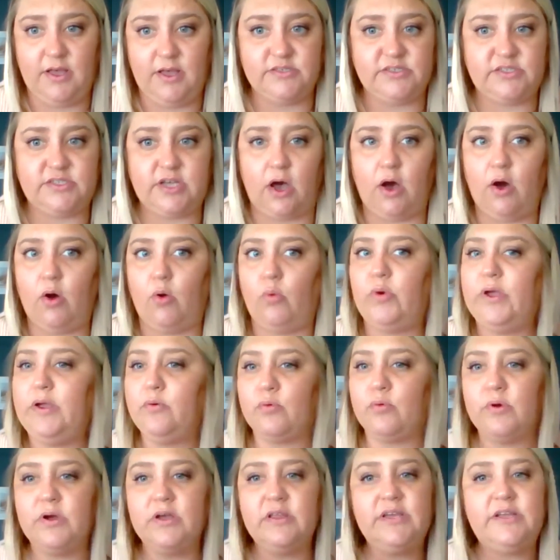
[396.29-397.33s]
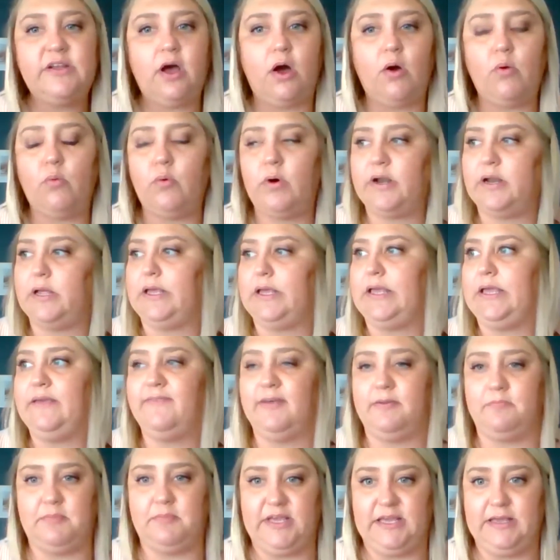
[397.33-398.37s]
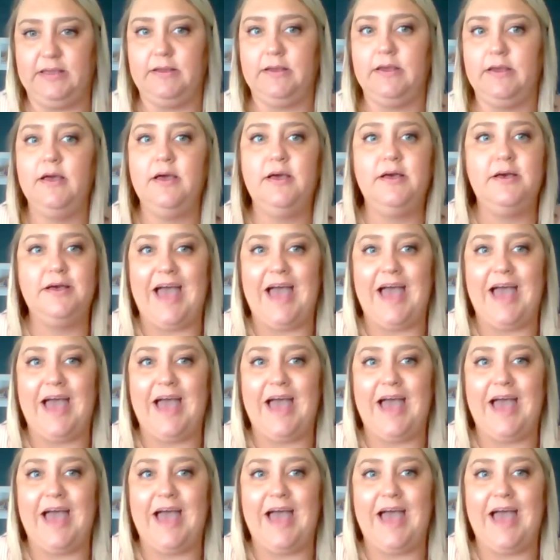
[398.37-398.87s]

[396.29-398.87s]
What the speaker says: So we really don't want to even be